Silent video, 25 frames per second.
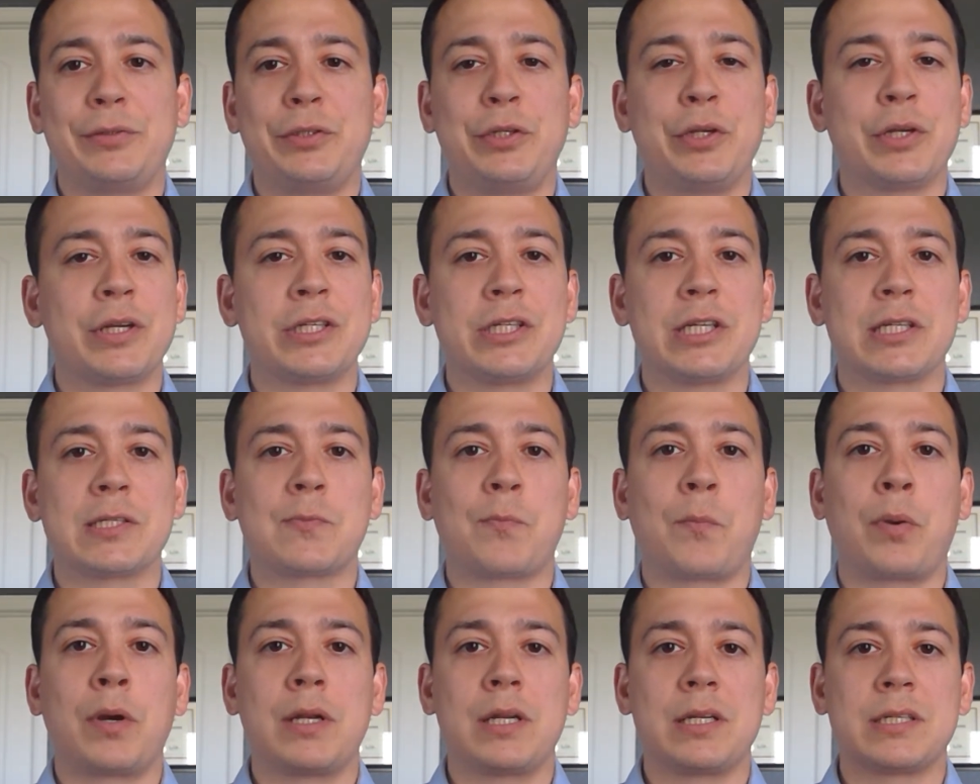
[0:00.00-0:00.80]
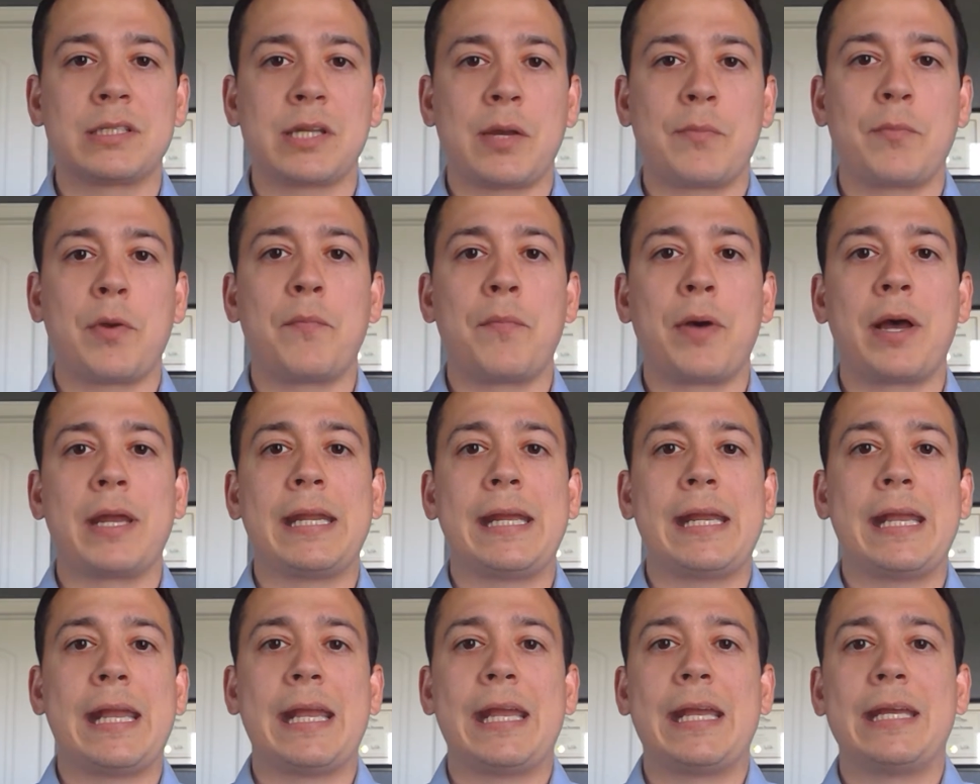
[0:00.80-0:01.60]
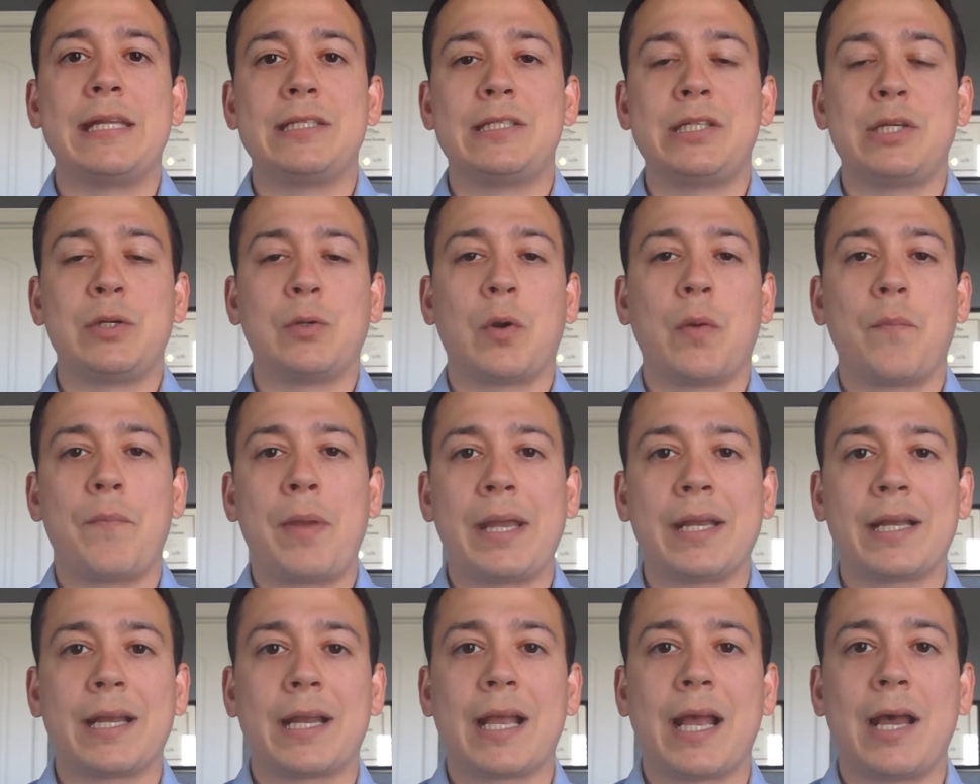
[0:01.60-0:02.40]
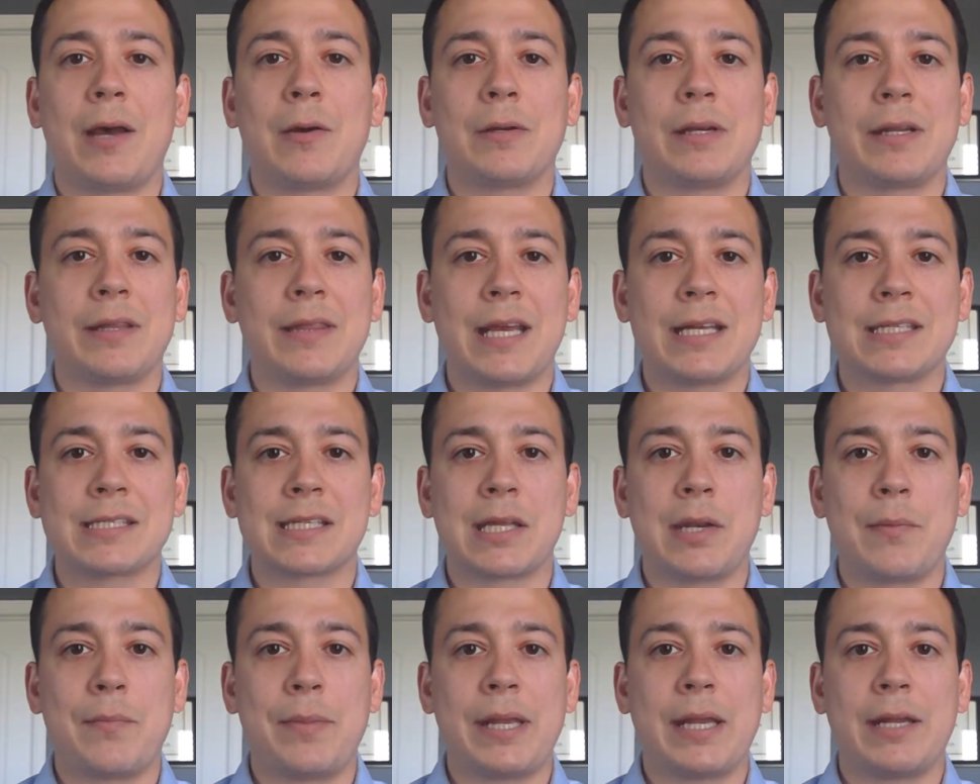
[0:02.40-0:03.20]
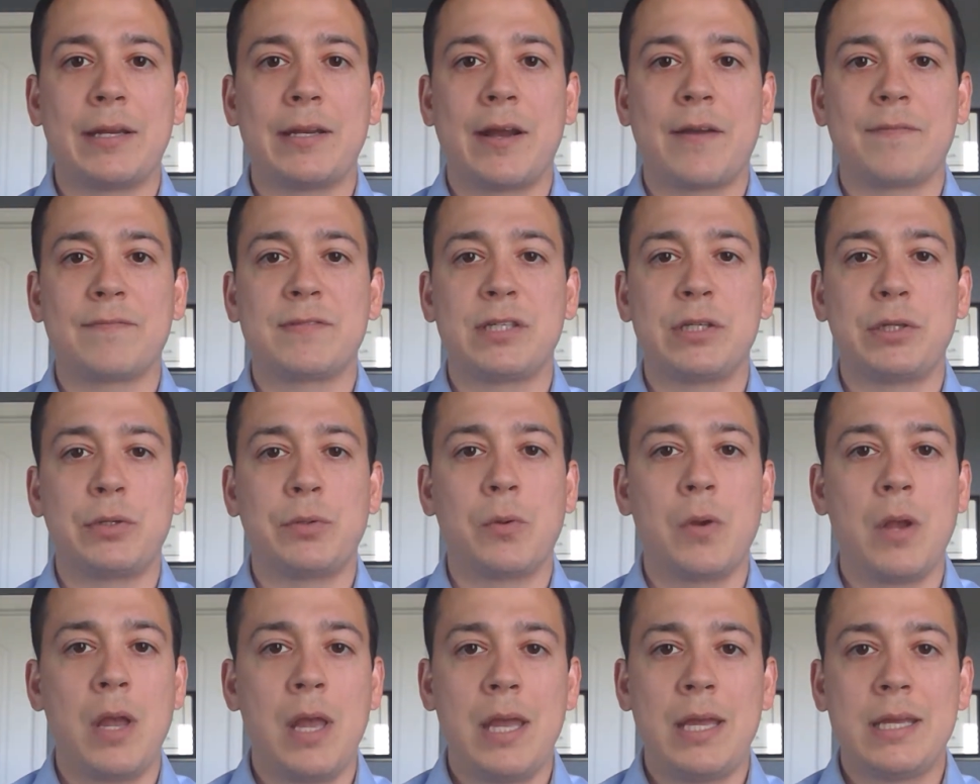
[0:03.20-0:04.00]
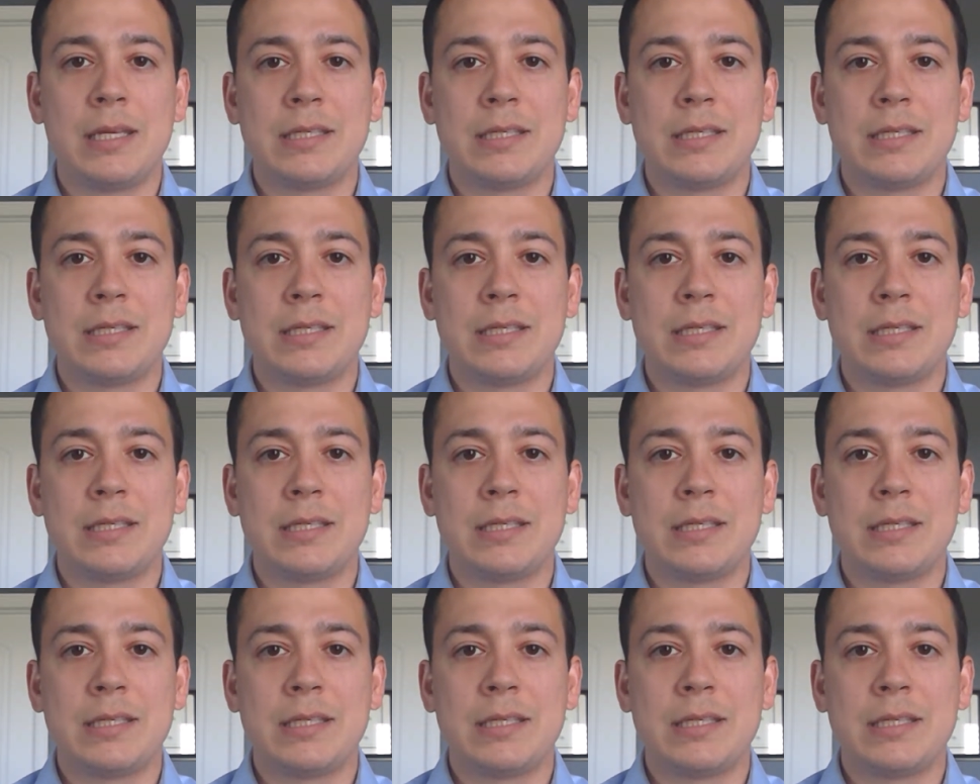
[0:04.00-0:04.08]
you can just put a sum of money into a bank account and that's going to be enough to